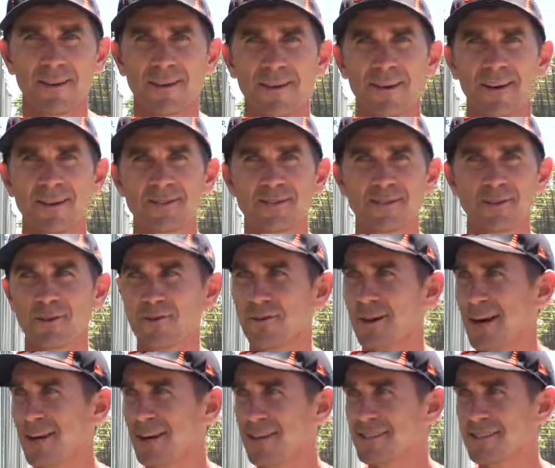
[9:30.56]
you know, it's
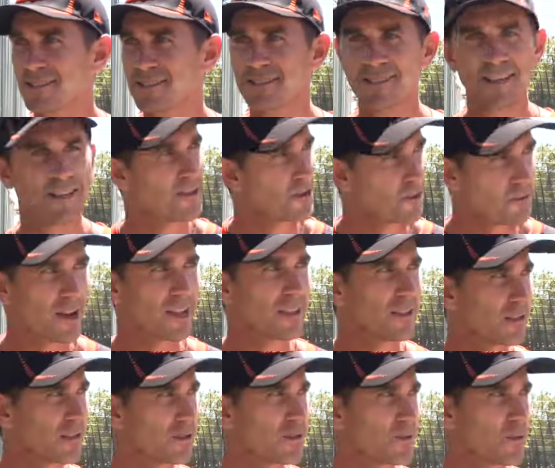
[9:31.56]
a
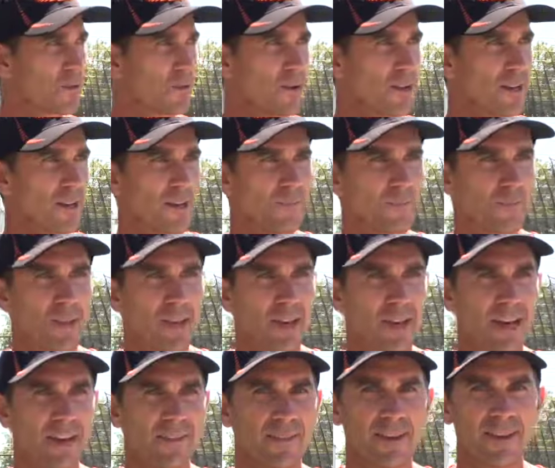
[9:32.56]
Cinderella story.
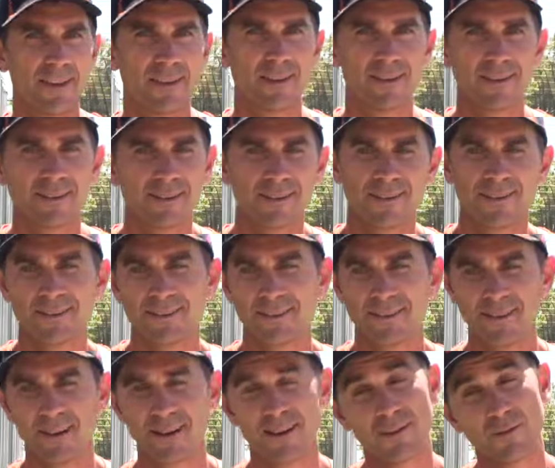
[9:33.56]
And then,
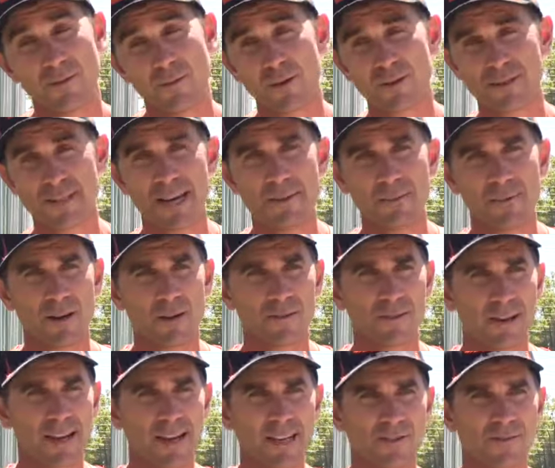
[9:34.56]
you know, what's happened over
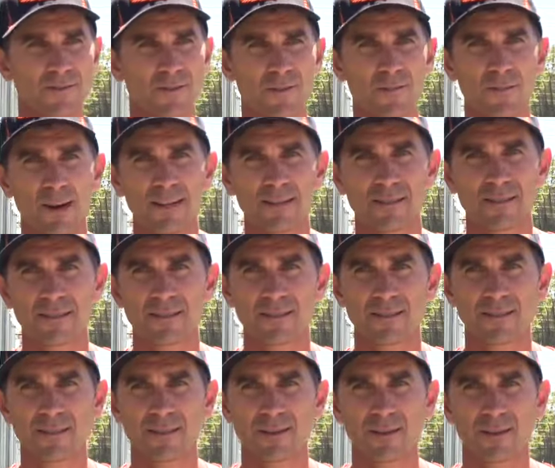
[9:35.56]
the last few months
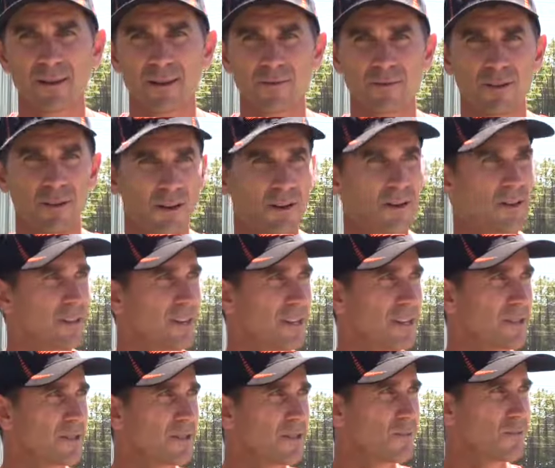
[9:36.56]
is that, like a lot of
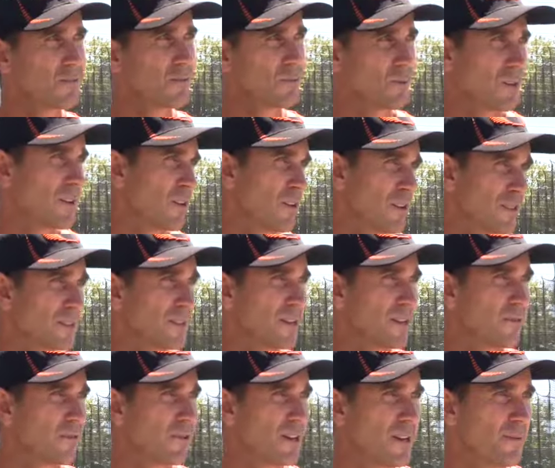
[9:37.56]
kids who realise
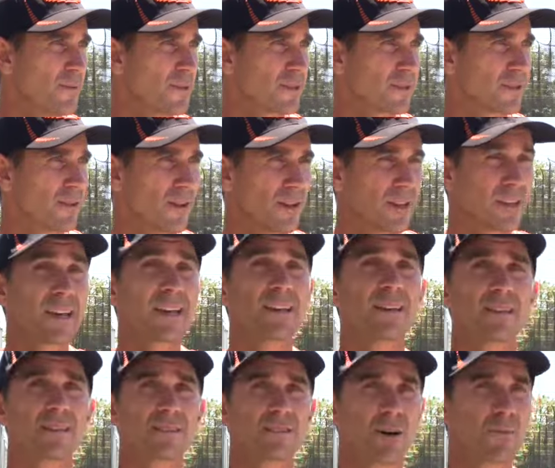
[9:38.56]
their dream, it's like getting
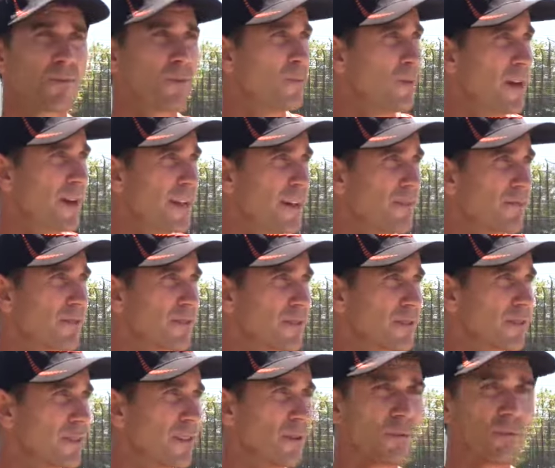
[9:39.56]
to the top of Mount
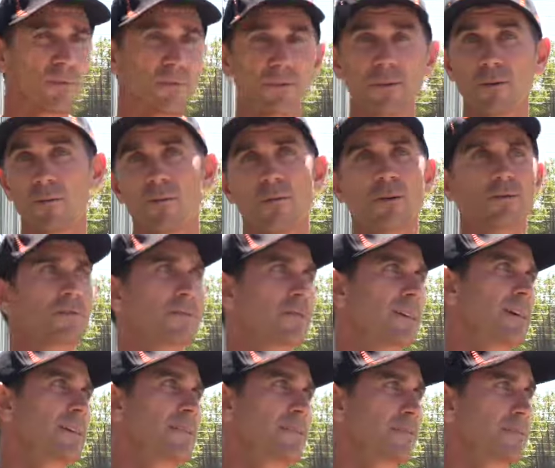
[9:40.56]
Everest and then what's
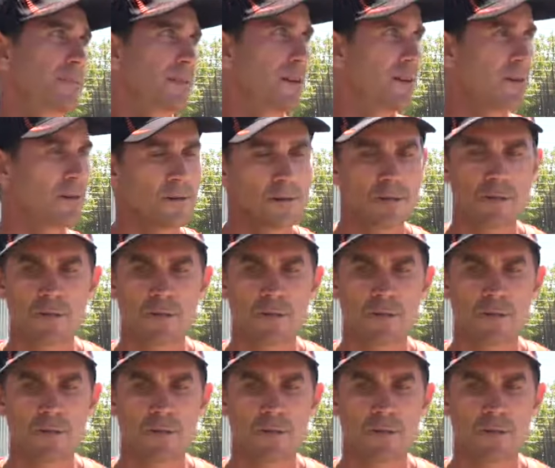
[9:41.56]
next, you know.